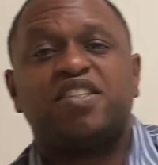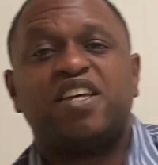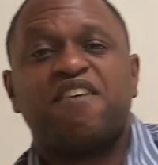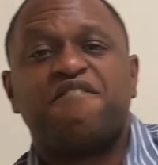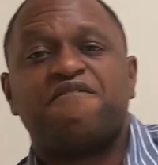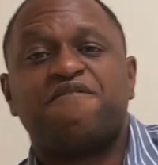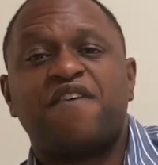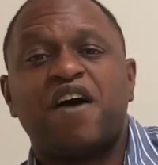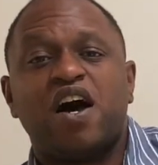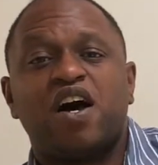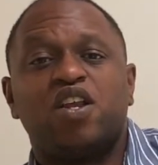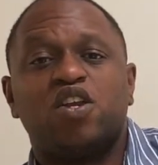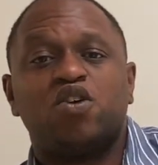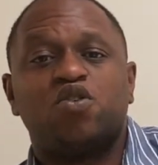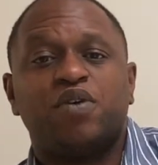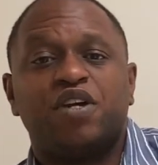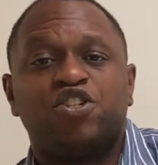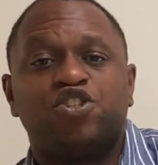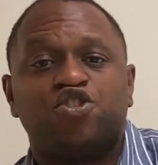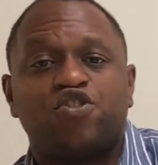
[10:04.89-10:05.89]
that
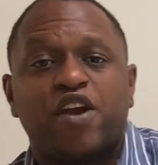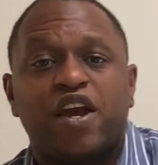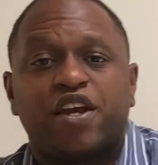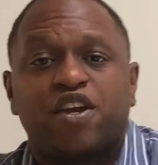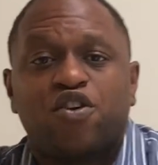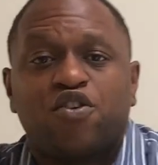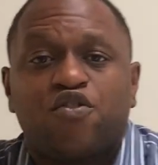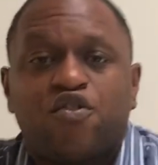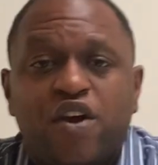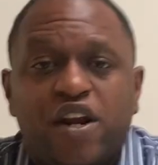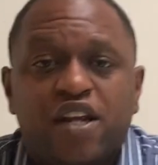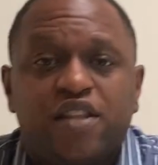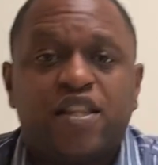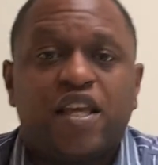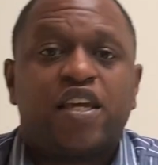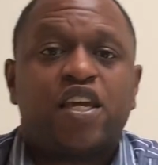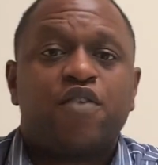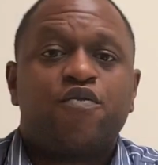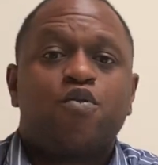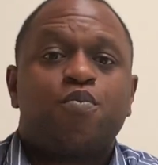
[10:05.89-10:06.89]
follow and track your credit
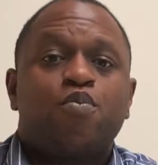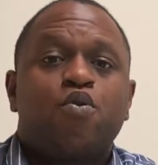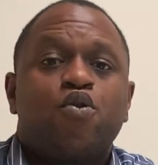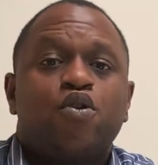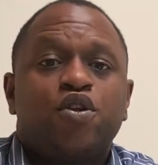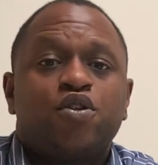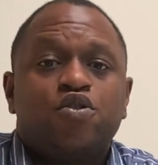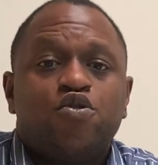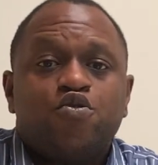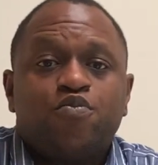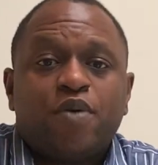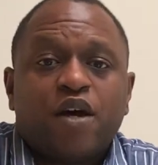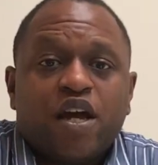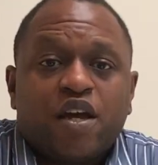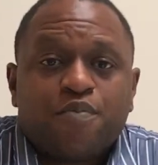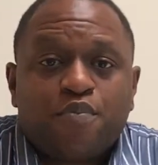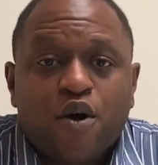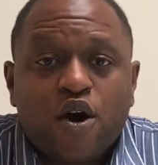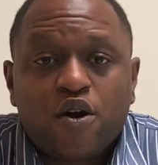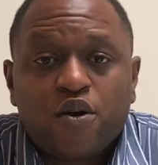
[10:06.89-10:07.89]
that get reported to
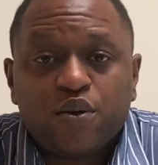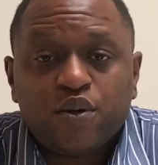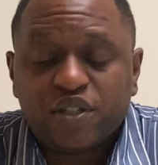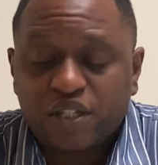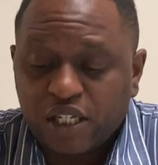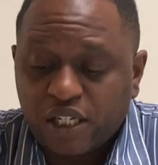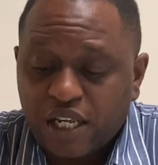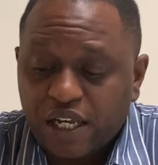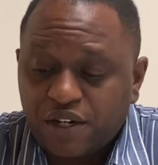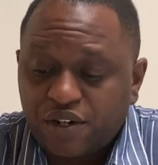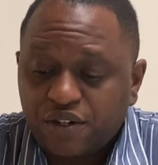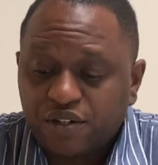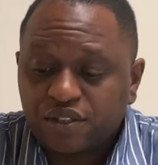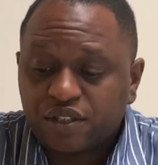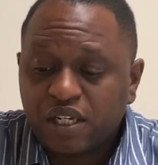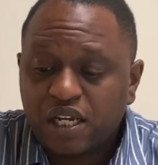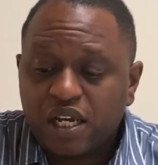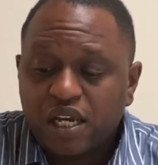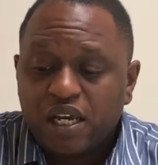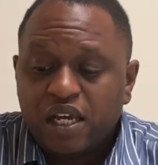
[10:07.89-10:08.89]
by borrowers and
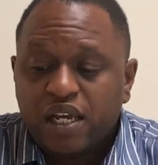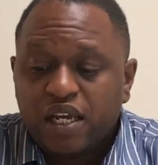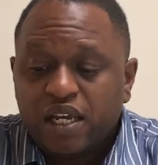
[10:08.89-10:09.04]
lenders.